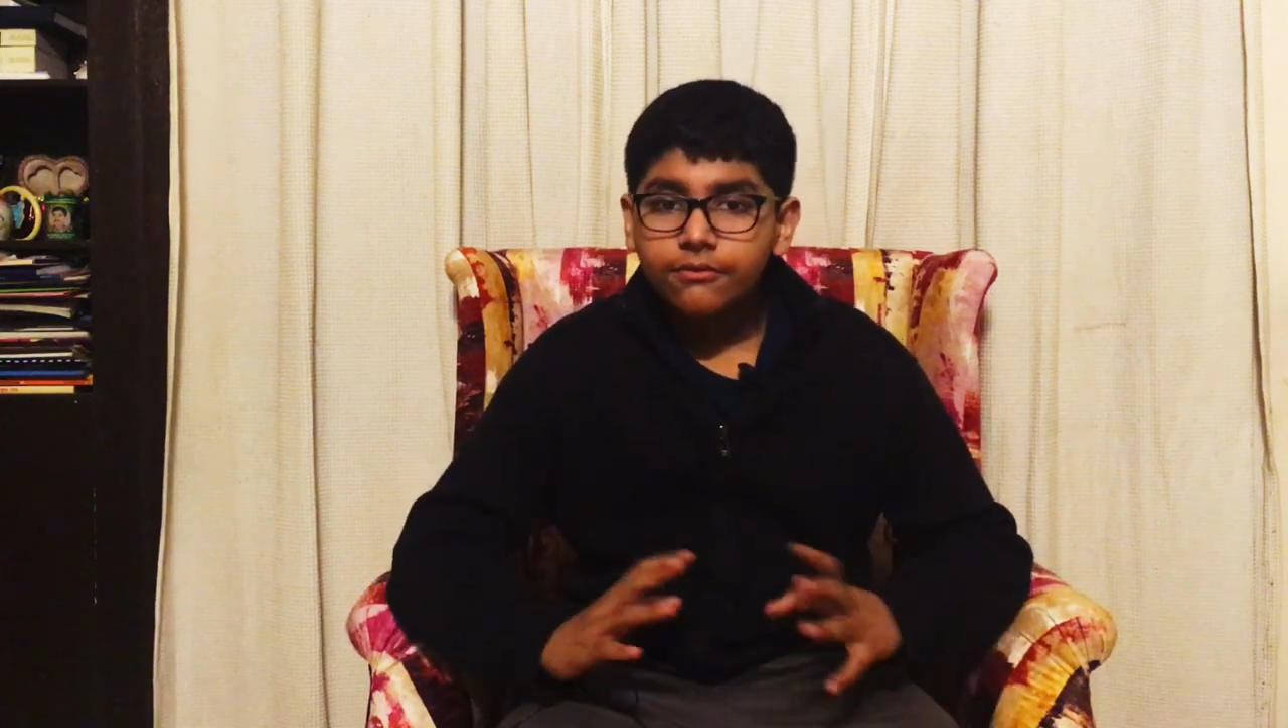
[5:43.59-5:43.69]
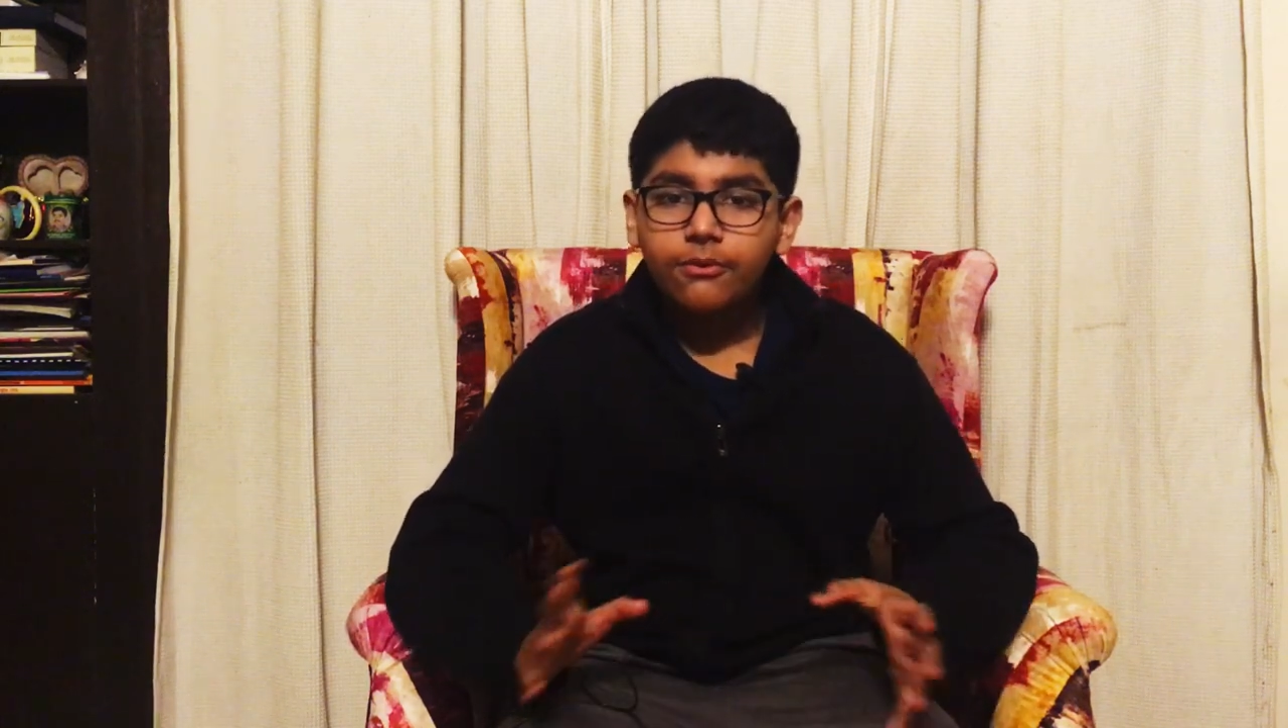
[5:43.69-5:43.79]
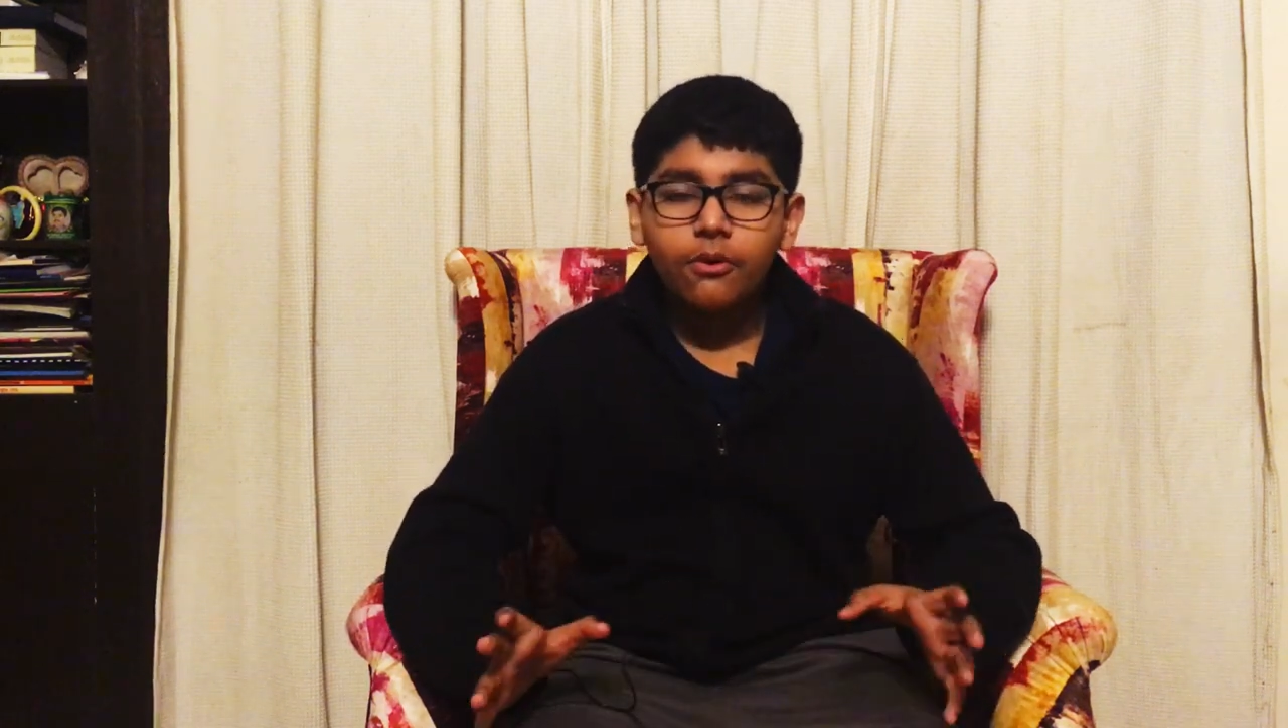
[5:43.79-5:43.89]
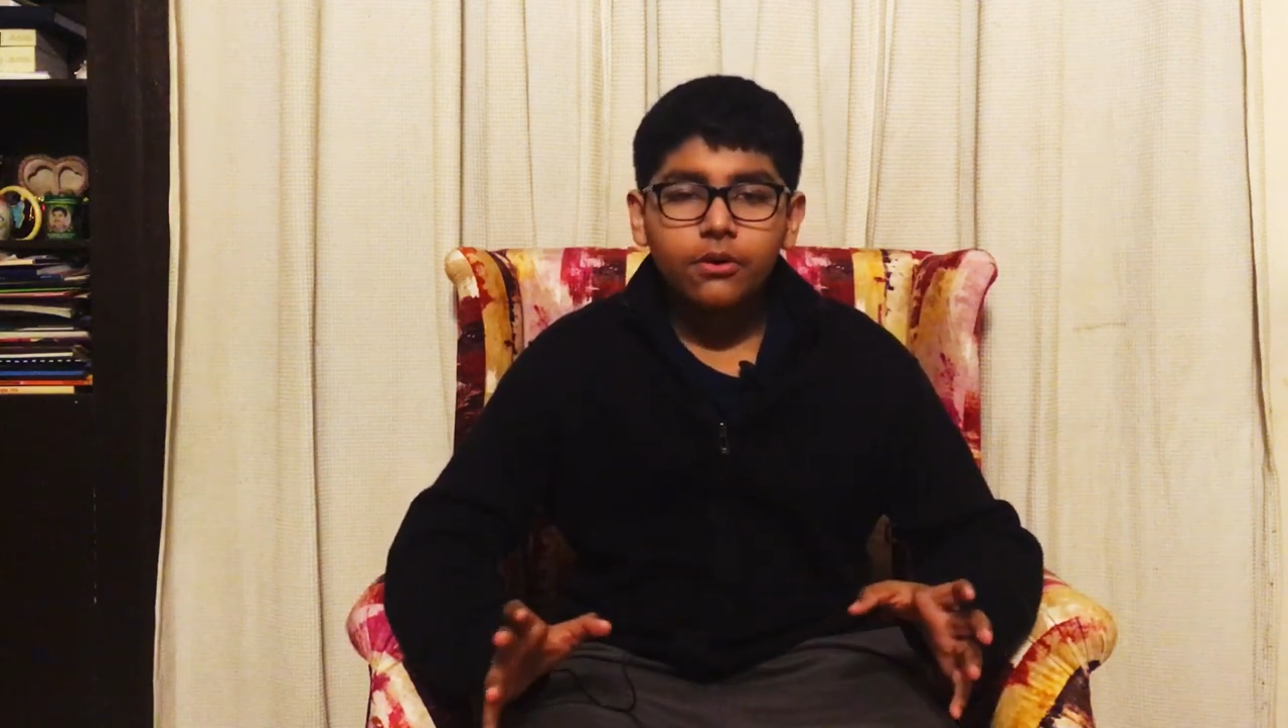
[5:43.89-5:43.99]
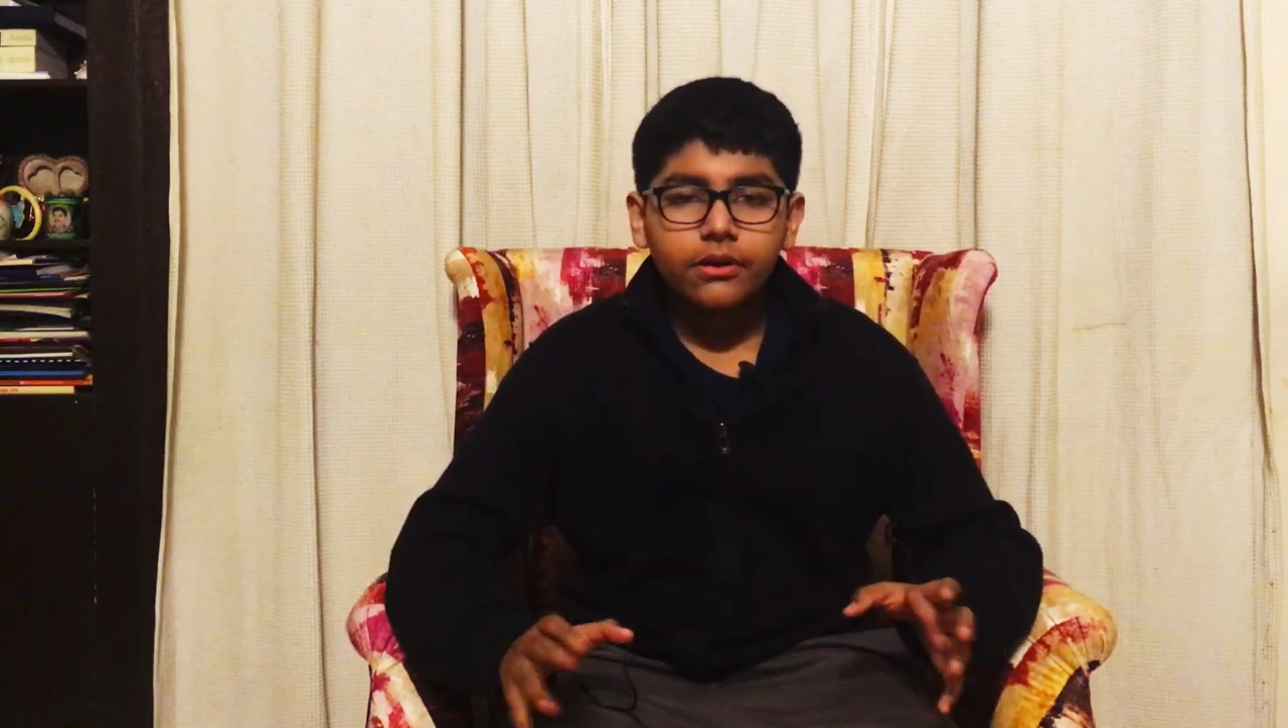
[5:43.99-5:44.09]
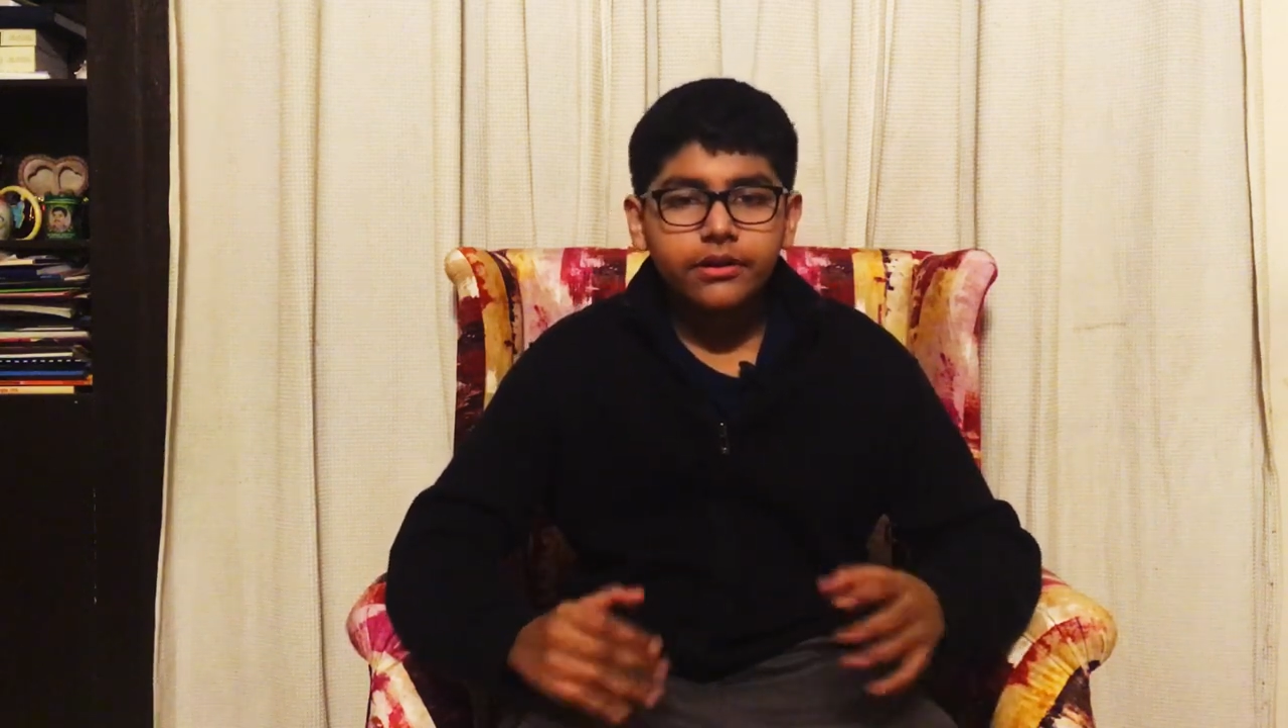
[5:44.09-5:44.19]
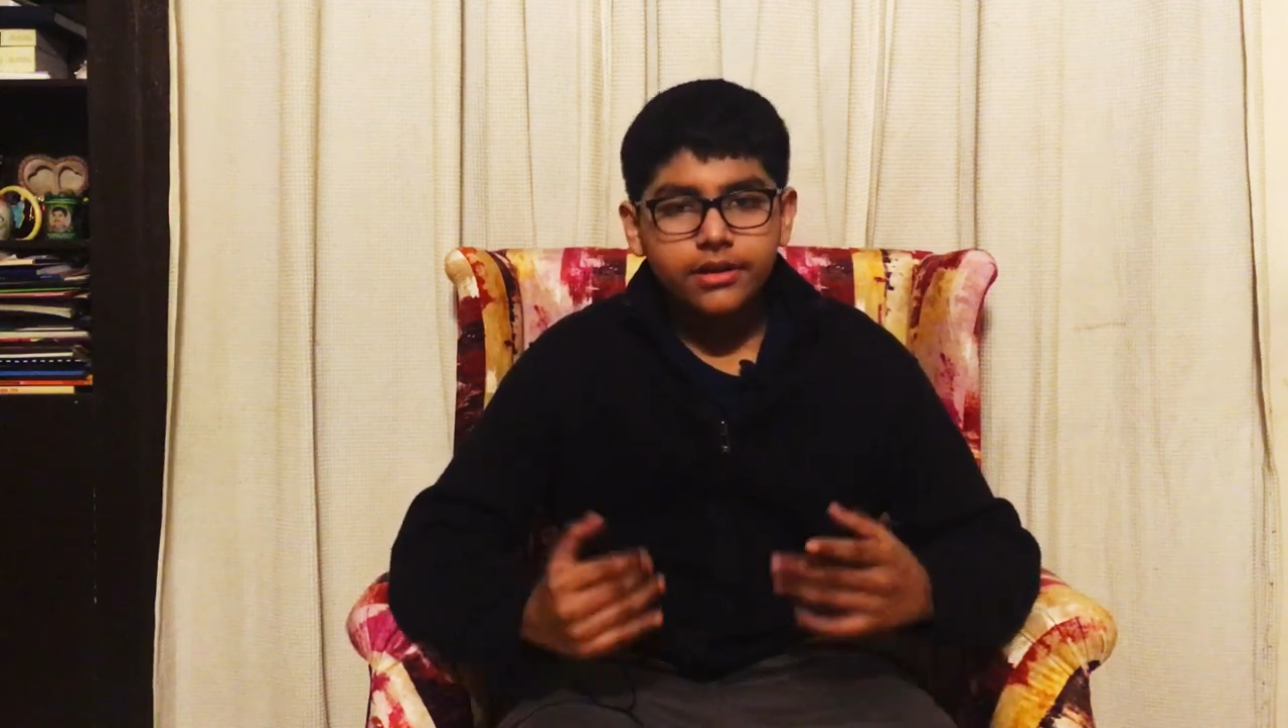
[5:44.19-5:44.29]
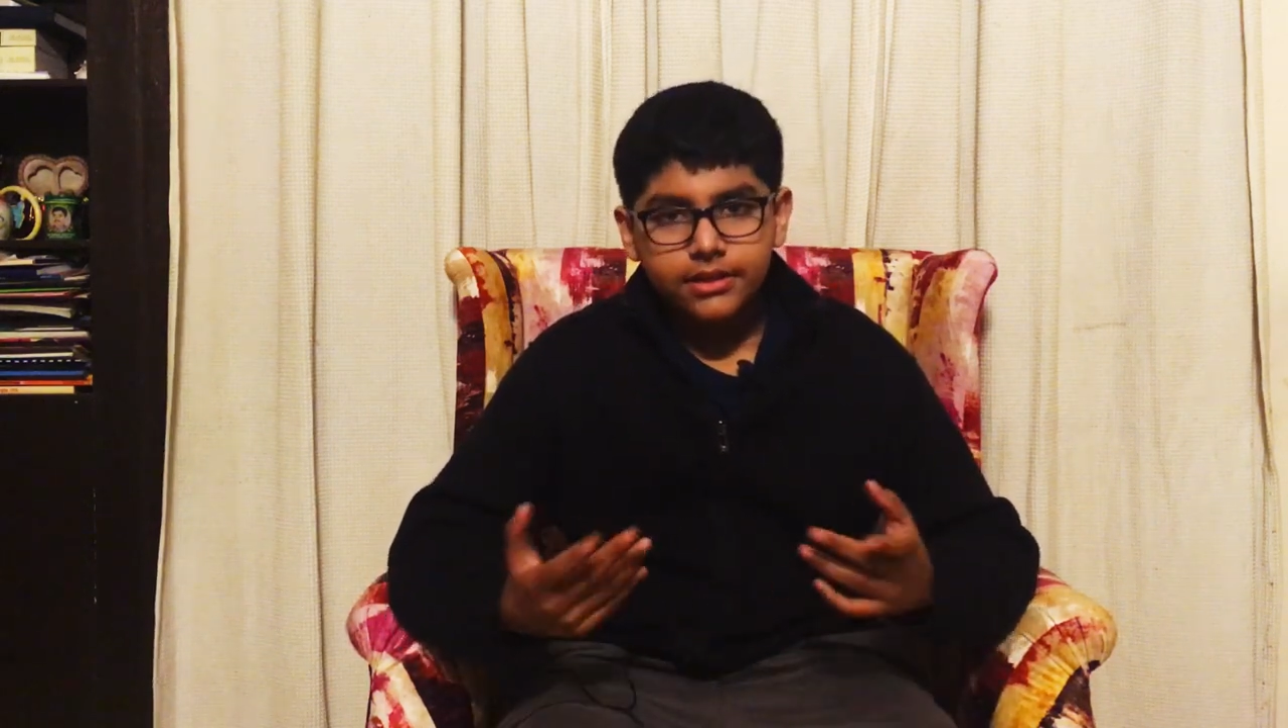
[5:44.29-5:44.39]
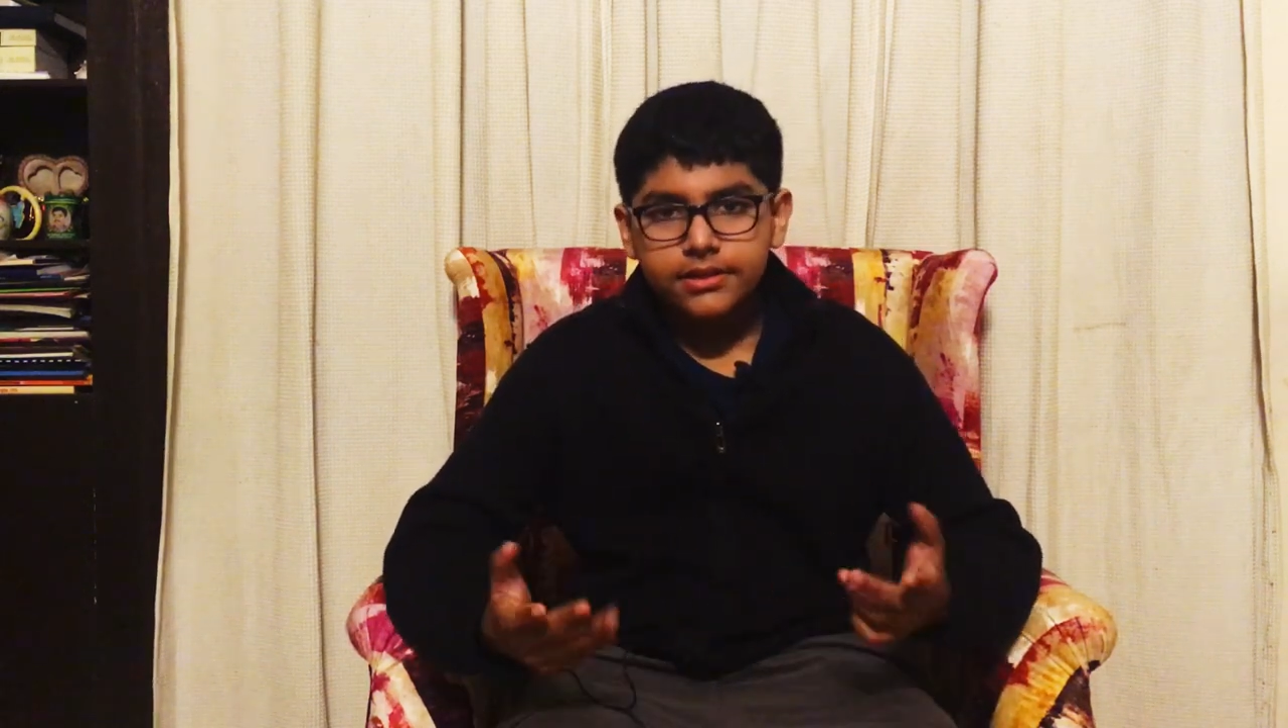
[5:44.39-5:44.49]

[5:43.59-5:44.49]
for